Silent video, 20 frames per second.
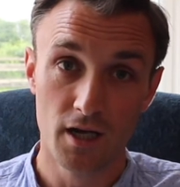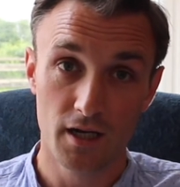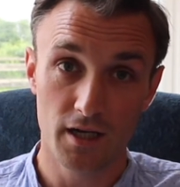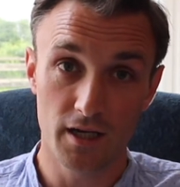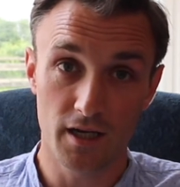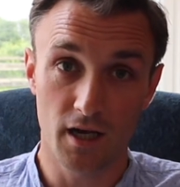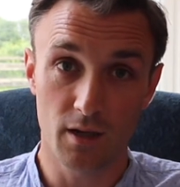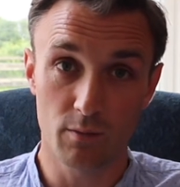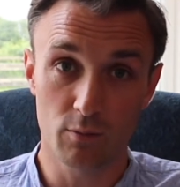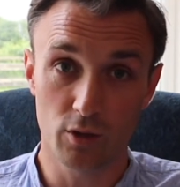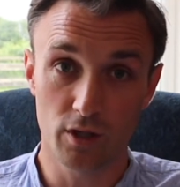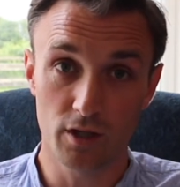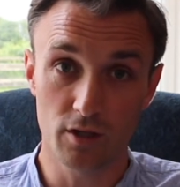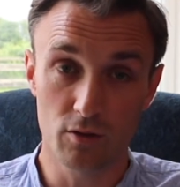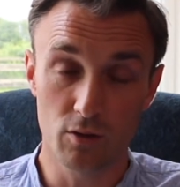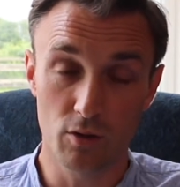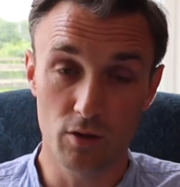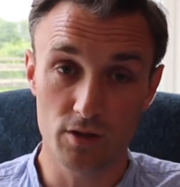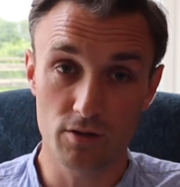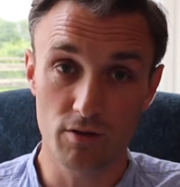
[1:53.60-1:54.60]
Leanne Breen, of
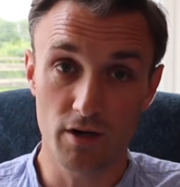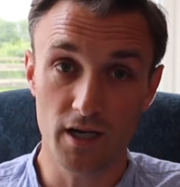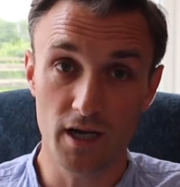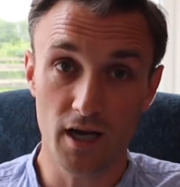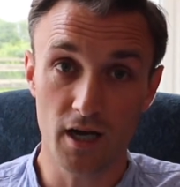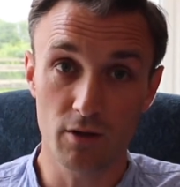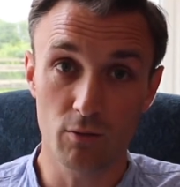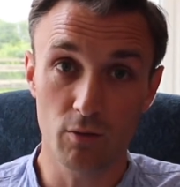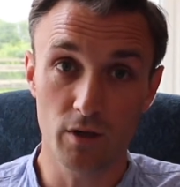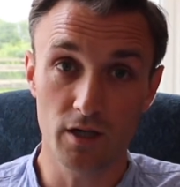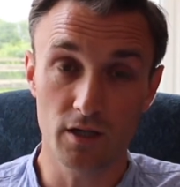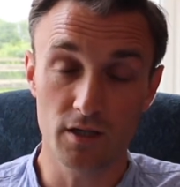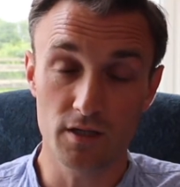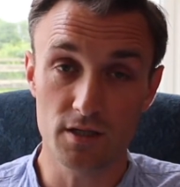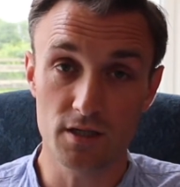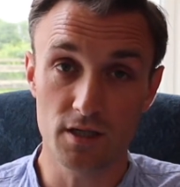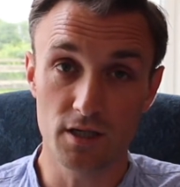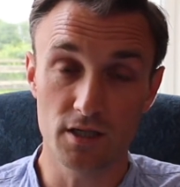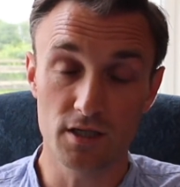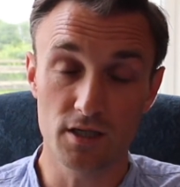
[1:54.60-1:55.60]
course. Already had a winner
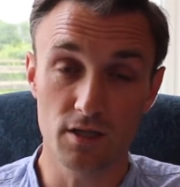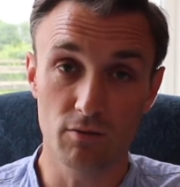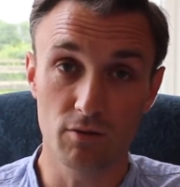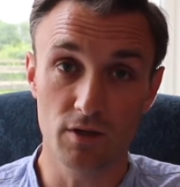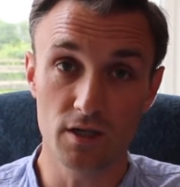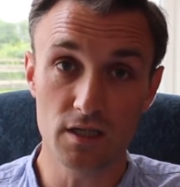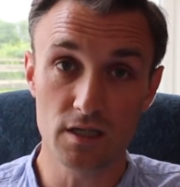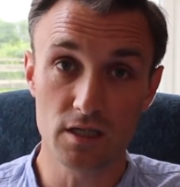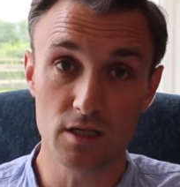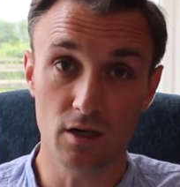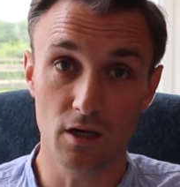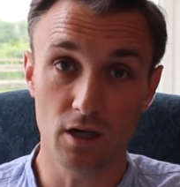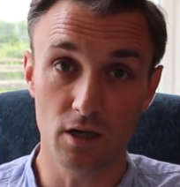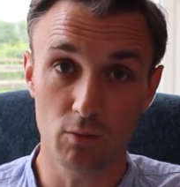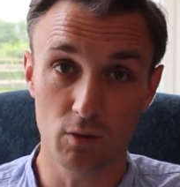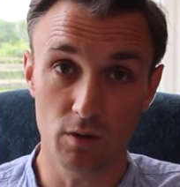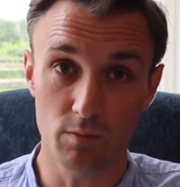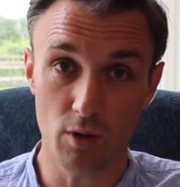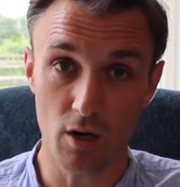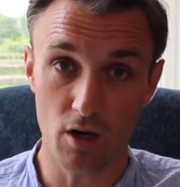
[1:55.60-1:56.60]
since the restart
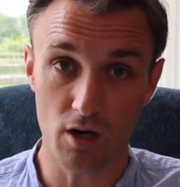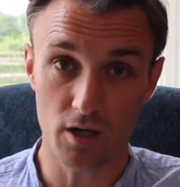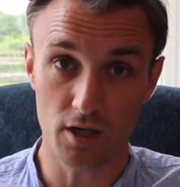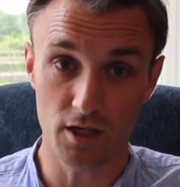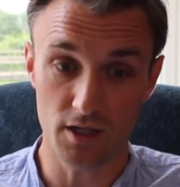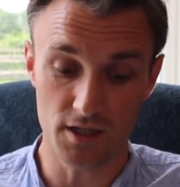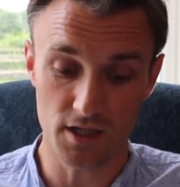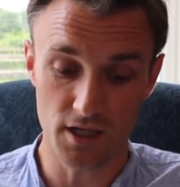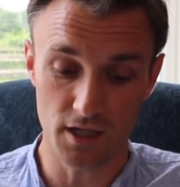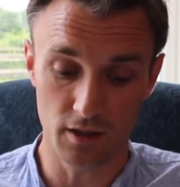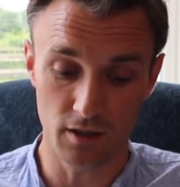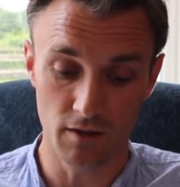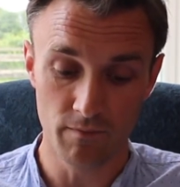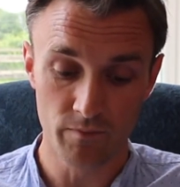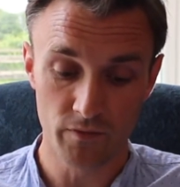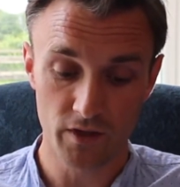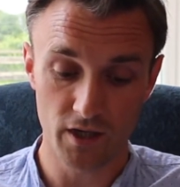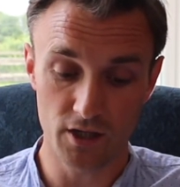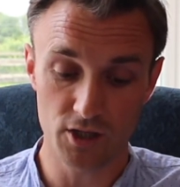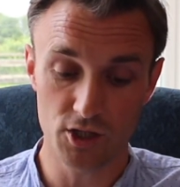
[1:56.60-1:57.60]
with Parker's Hill,
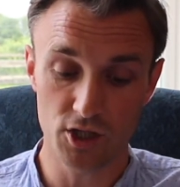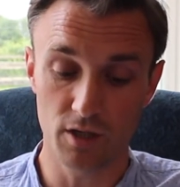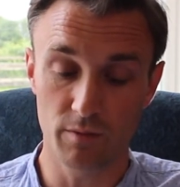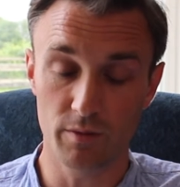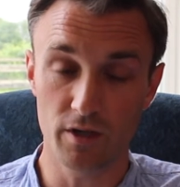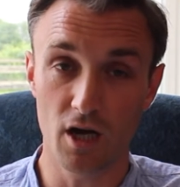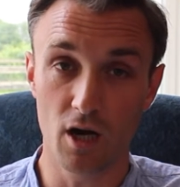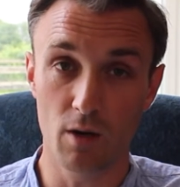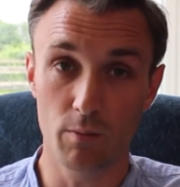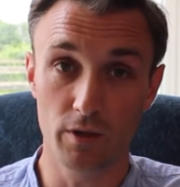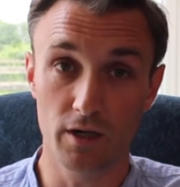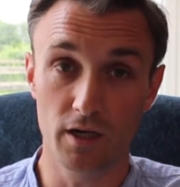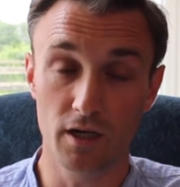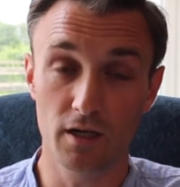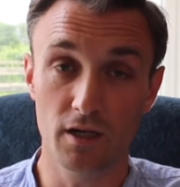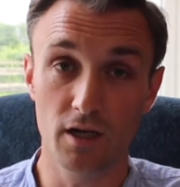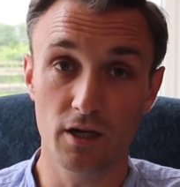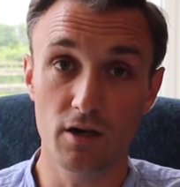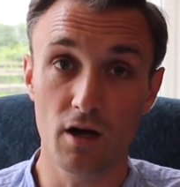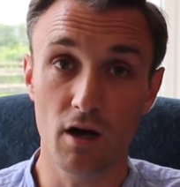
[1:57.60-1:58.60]
and she'll be hoping that
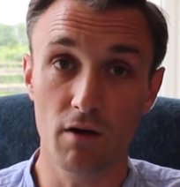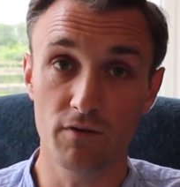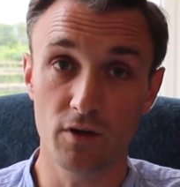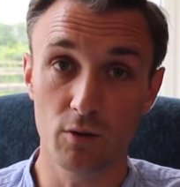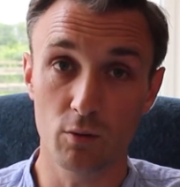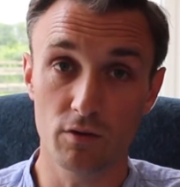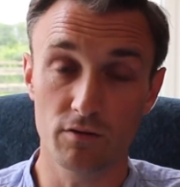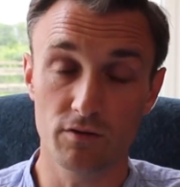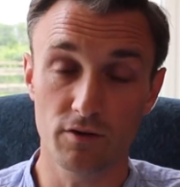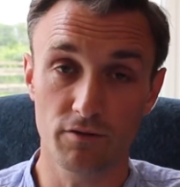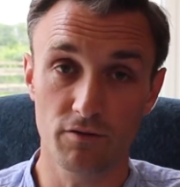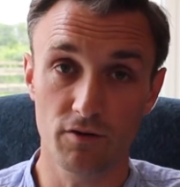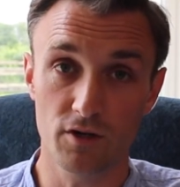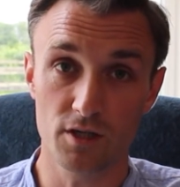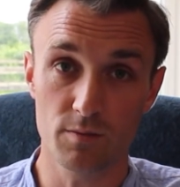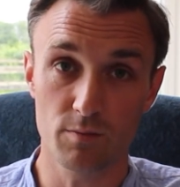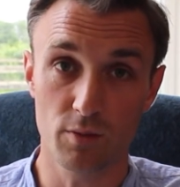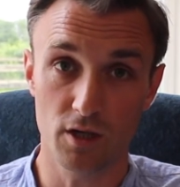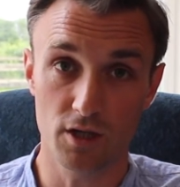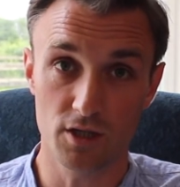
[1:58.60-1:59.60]
Lanavia, one of her
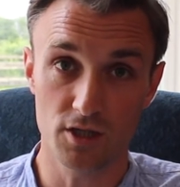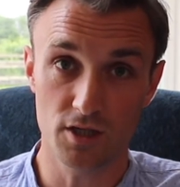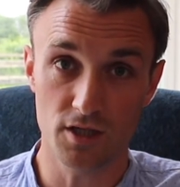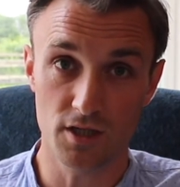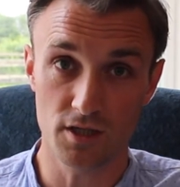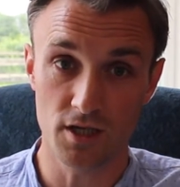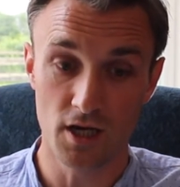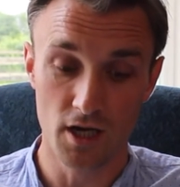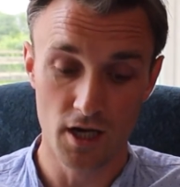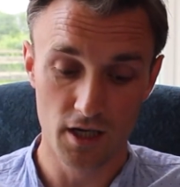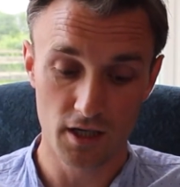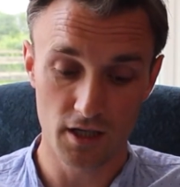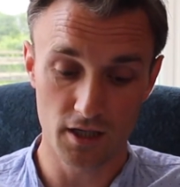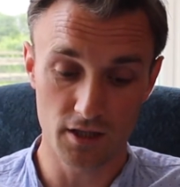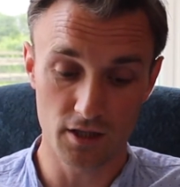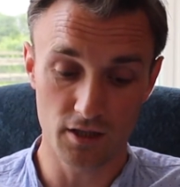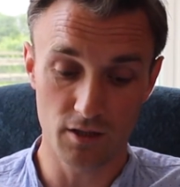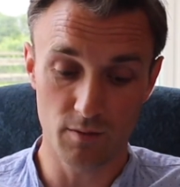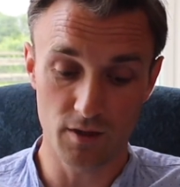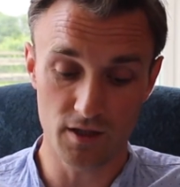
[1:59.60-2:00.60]
first purchases, can
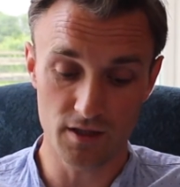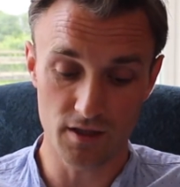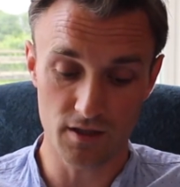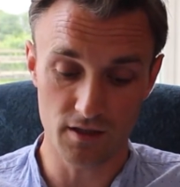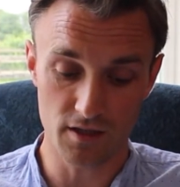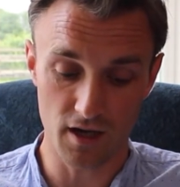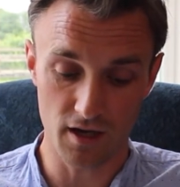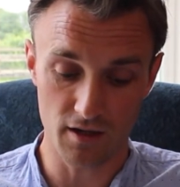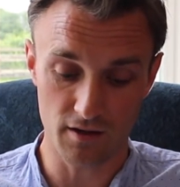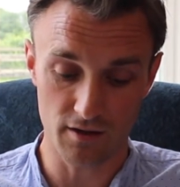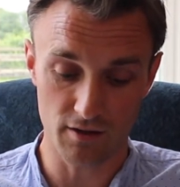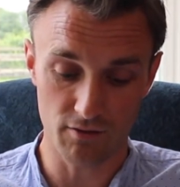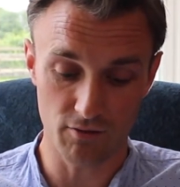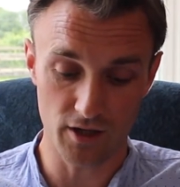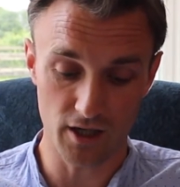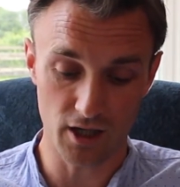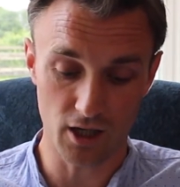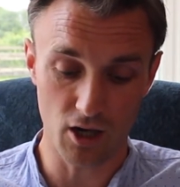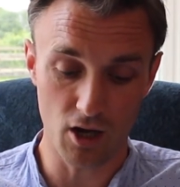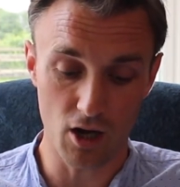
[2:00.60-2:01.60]
do the business at
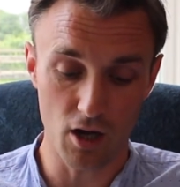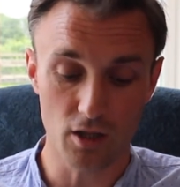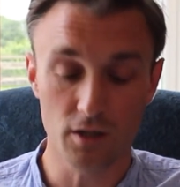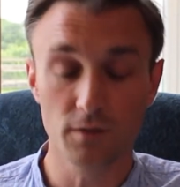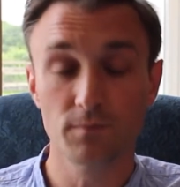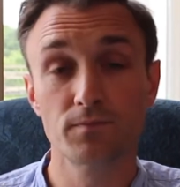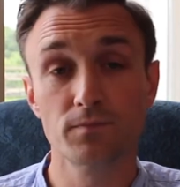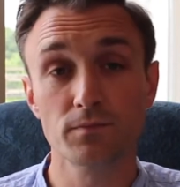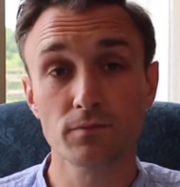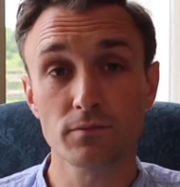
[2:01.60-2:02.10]
3 o'clock.